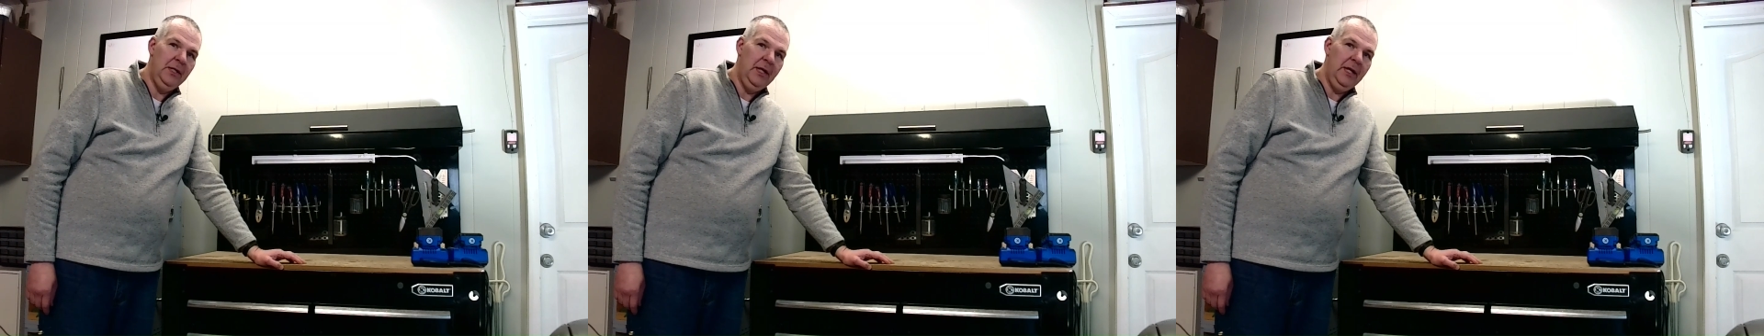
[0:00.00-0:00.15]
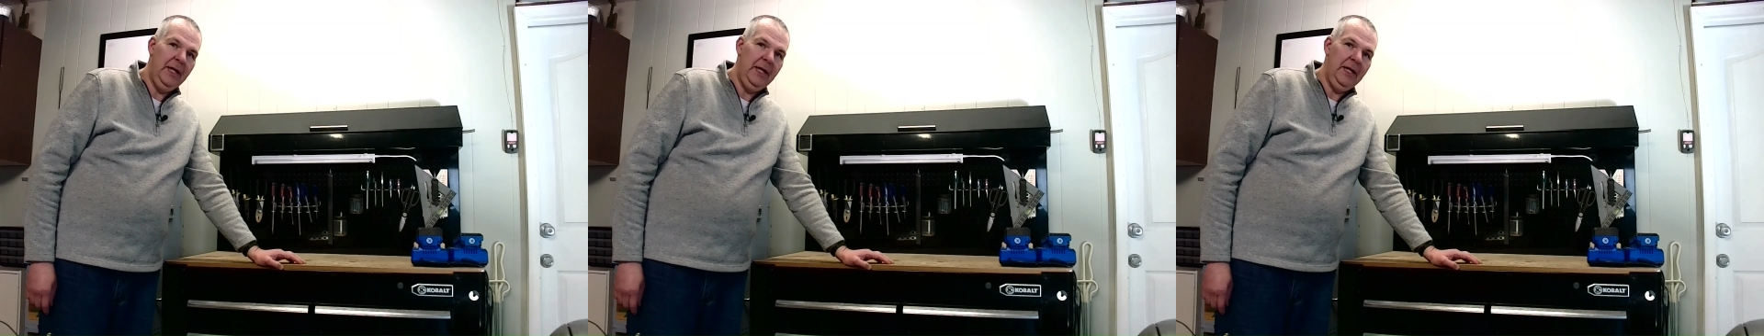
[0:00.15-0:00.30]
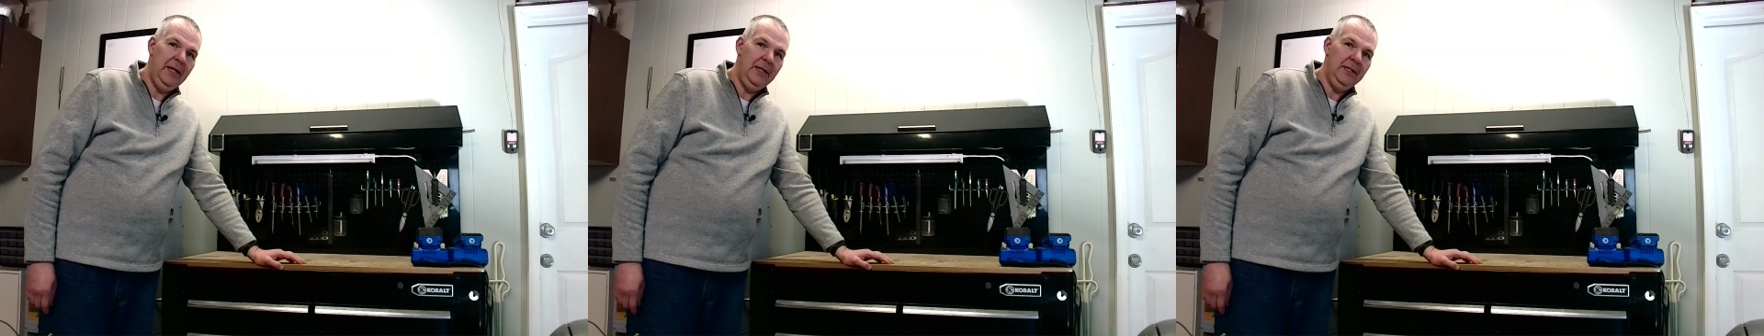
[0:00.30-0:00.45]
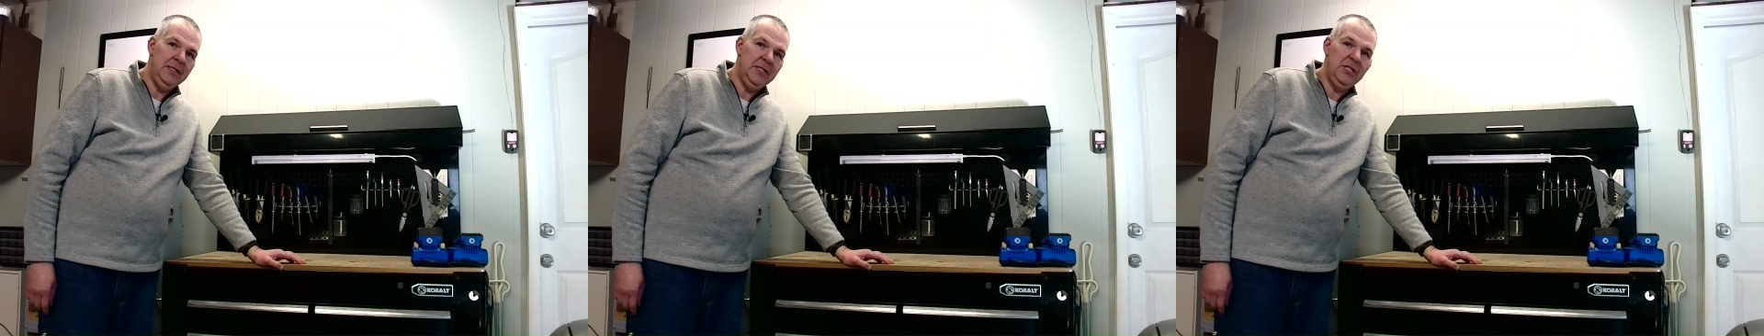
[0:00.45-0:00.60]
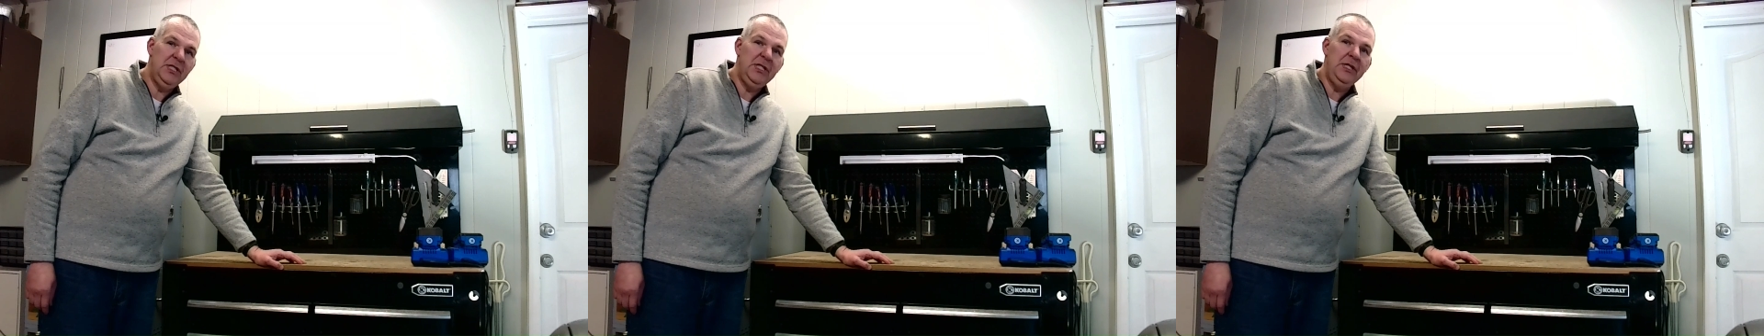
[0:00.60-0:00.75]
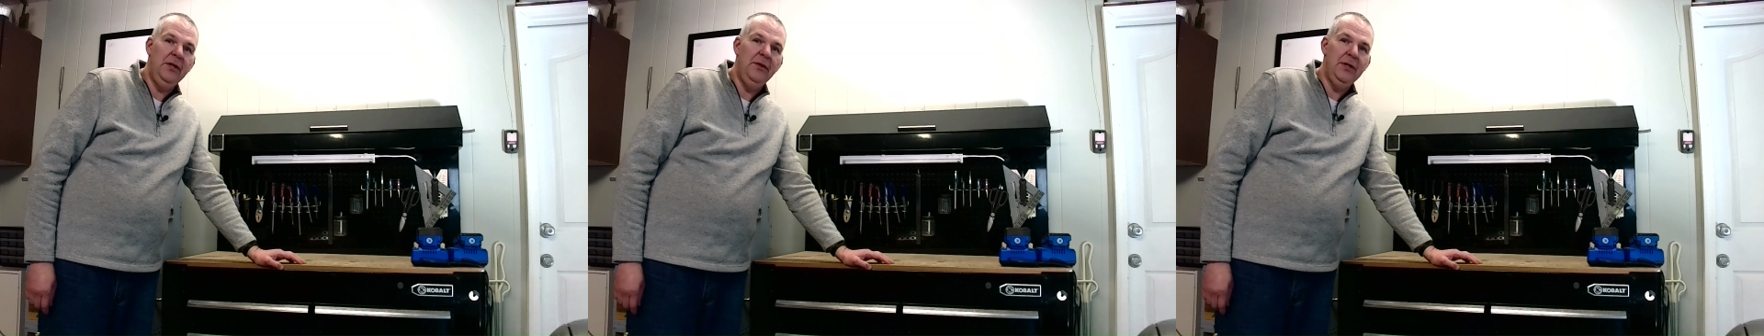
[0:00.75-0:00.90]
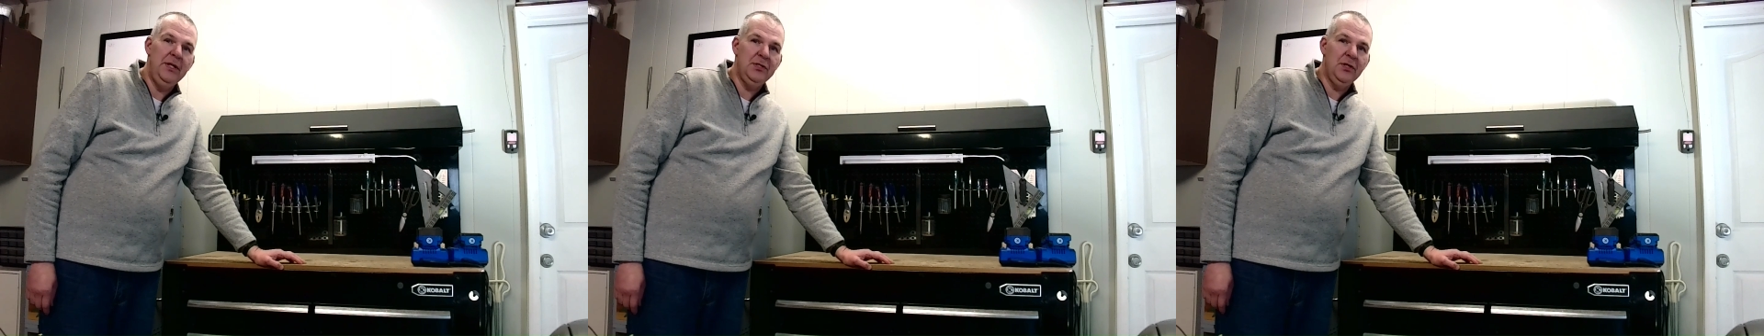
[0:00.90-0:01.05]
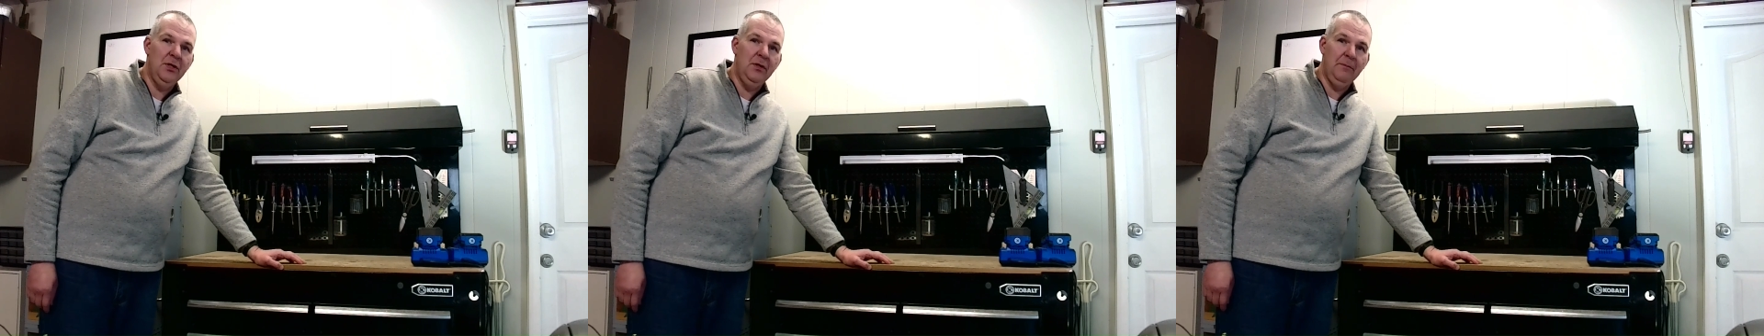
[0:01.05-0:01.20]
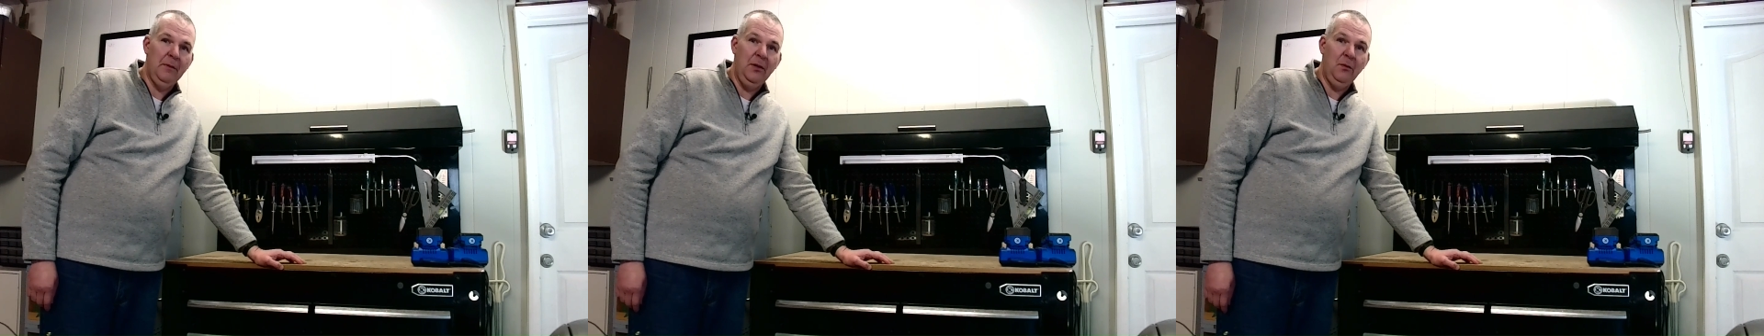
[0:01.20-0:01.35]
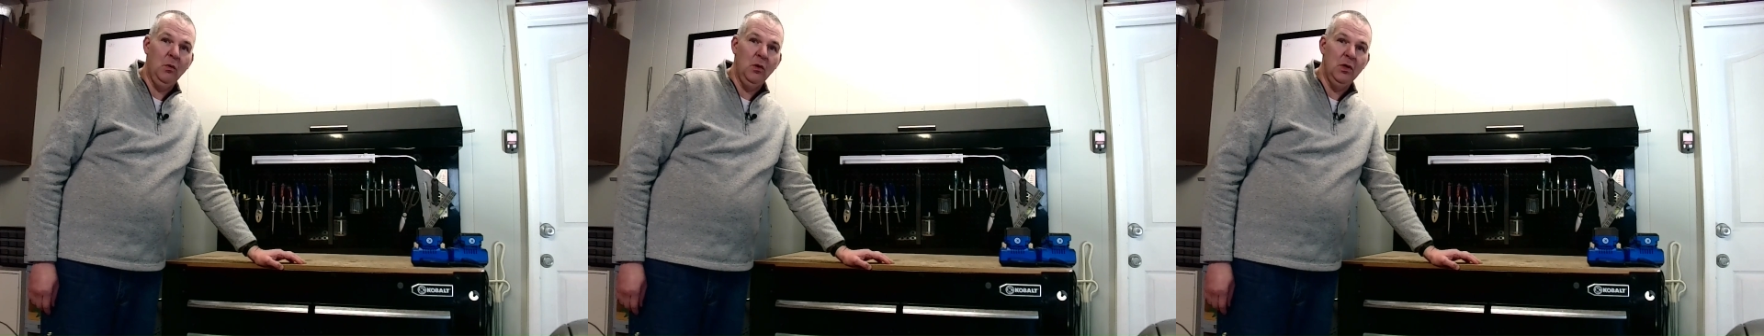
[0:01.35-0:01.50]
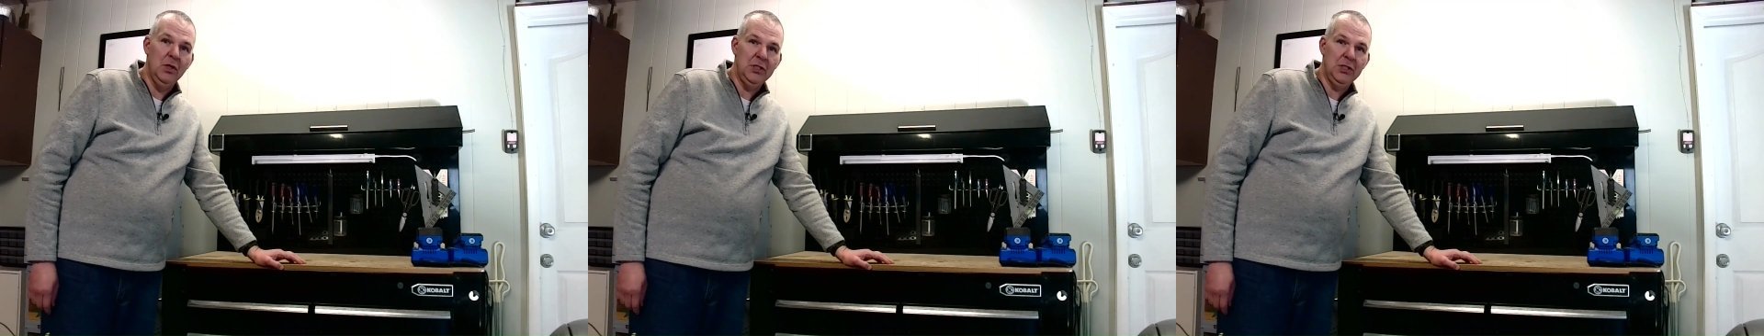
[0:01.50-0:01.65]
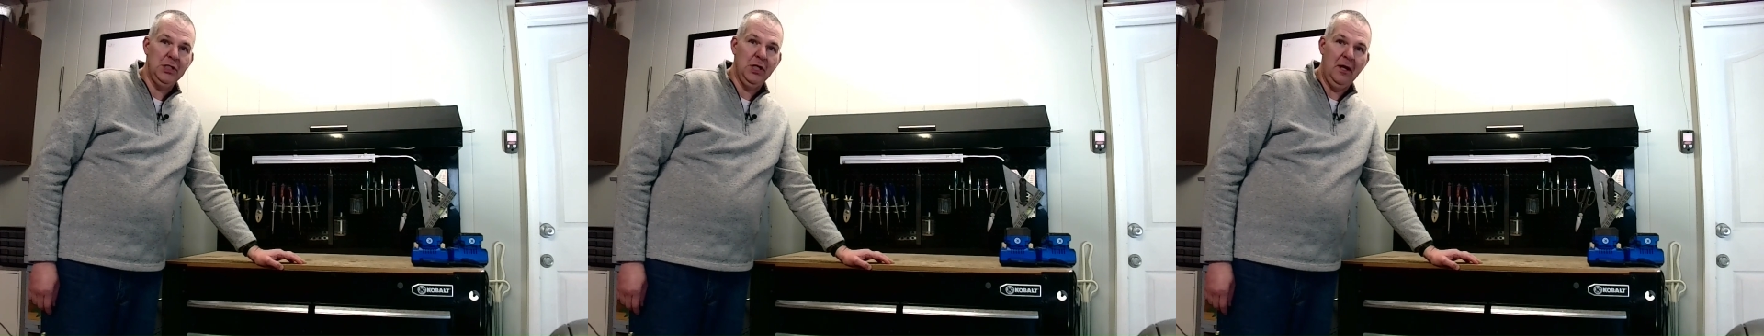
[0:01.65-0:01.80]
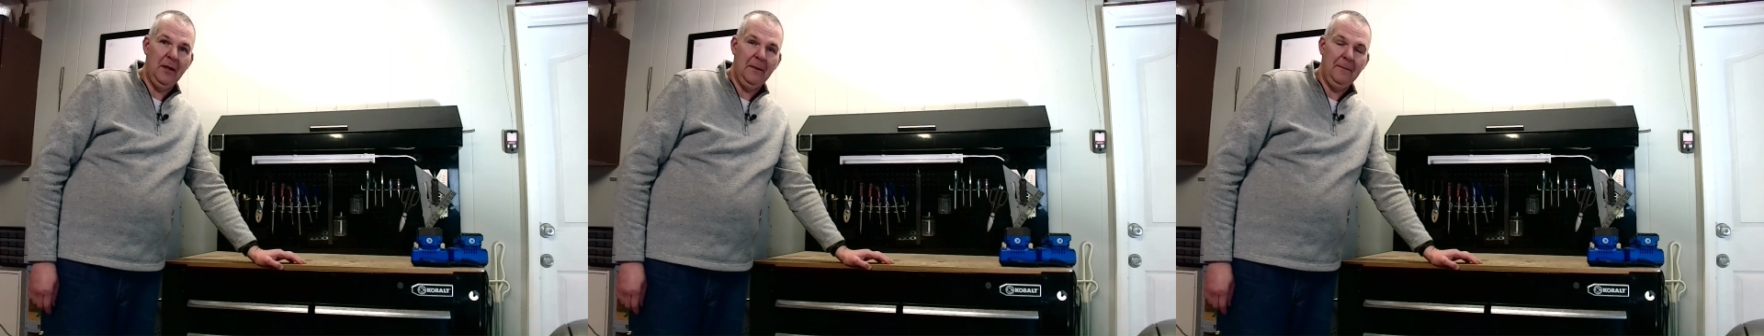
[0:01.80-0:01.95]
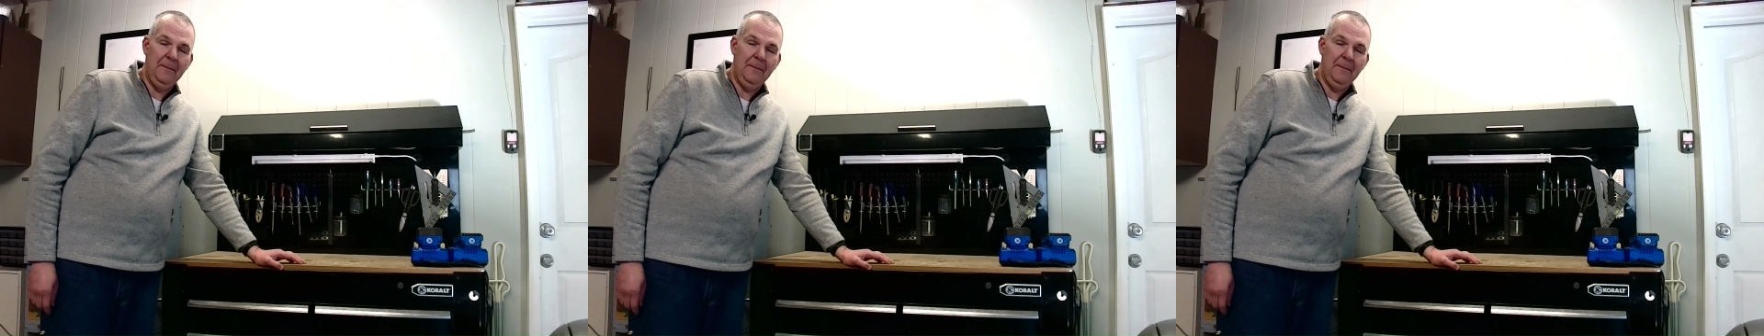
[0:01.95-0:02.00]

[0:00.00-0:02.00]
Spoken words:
a series on my workshop